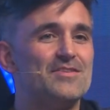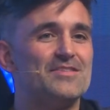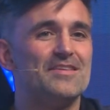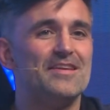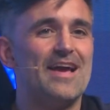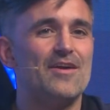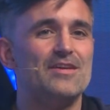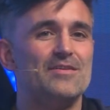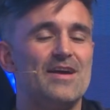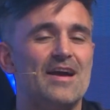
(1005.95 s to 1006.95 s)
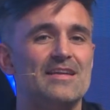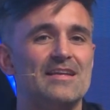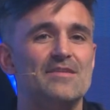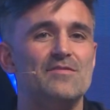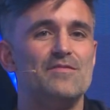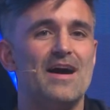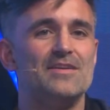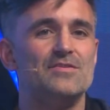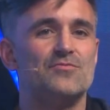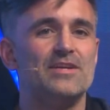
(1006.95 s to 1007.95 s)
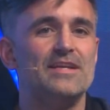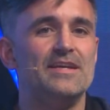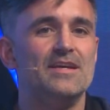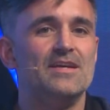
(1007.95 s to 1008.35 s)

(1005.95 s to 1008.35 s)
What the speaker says: and I think how you live the values really